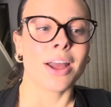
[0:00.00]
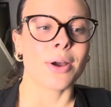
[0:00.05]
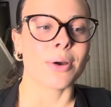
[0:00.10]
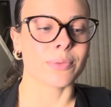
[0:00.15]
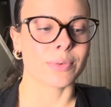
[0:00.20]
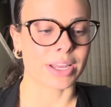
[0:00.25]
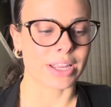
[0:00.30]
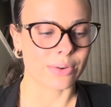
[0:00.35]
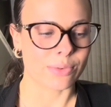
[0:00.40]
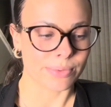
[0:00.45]

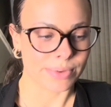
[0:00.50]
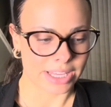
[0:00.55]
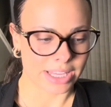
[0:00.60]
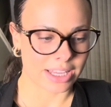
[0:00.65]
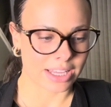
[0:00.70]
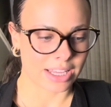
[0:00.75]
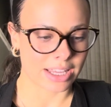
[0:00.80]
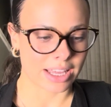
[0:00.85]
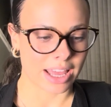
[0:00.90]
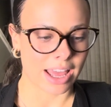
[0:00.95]
When
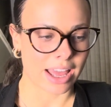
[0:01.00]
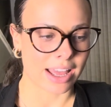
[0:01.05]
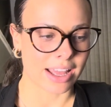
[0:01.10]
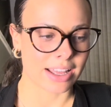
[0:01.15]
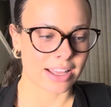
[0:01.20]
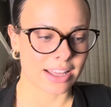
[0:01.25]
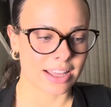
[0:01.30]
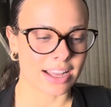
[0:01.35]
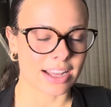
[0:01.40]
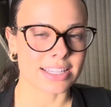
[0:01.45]
we
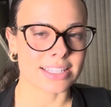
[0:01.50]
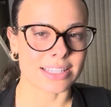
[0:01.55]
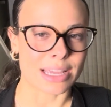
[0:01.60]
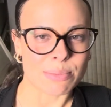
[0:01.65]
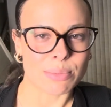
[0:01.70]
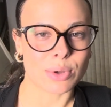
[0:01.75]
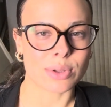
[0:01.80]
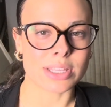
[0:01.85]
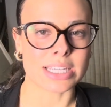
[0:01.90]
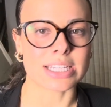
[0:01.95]

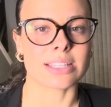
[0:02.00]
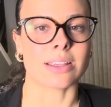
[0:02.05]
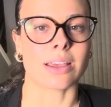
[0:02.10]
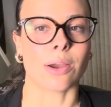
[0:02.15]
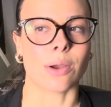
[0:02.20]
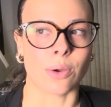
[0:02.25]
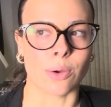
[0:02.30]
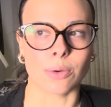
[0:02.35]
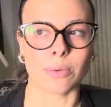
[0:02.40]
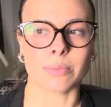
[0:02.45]
assemble this
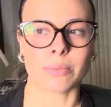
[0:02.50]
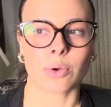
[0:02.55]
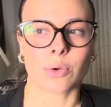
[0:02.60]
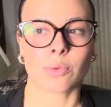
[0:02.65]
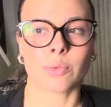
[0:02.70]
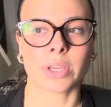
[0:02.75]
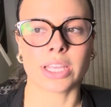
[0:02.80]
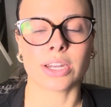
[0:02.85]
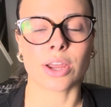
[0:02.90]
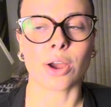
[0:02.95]
at home,
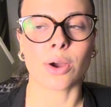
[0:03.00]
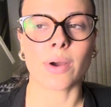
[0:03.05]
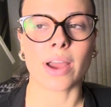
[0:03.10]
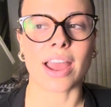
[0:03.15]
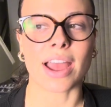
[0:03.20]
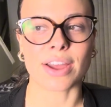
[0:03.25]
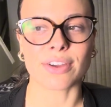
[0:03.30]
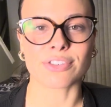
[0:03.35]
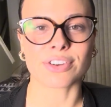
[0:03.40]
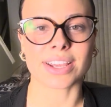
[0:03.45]
we know
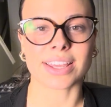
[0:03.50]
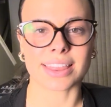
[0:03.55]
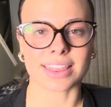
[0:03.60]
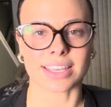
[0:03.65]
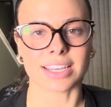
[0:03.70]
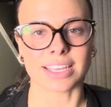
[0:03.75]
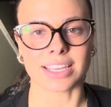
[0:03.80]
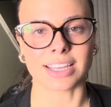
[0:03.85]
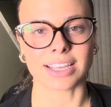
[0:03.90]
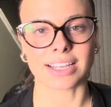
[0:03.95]

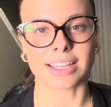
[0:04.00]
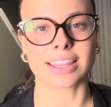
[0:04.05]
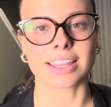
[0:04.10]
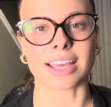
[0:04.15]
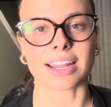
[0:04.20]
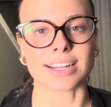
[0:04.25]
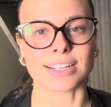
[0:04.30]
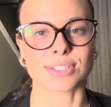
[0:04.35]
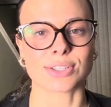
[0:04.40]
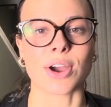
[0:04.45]
everything
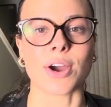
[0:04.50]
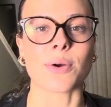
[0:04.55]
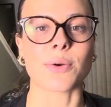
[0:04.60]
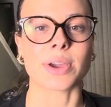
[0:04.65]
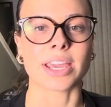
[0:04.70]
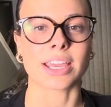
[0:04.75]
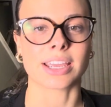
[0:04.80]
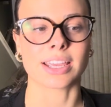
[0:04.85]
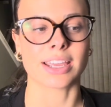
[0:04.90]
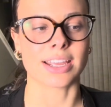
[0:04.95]
that is
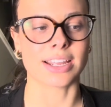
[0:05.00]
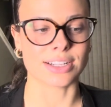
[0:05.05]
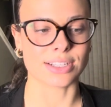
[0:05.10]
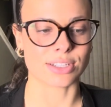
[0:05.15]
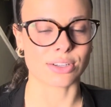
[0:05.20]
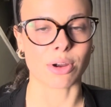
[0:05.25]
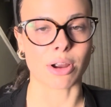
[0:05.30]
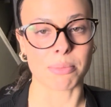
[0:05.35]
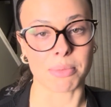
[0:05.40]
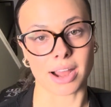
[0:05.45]
going
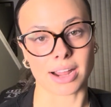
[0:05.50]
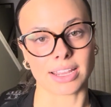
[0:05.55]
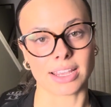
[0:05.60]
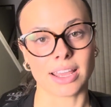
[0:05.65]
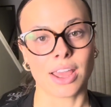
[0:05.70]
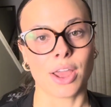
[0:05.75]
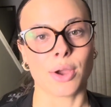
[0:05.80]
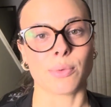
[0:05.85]
into our body.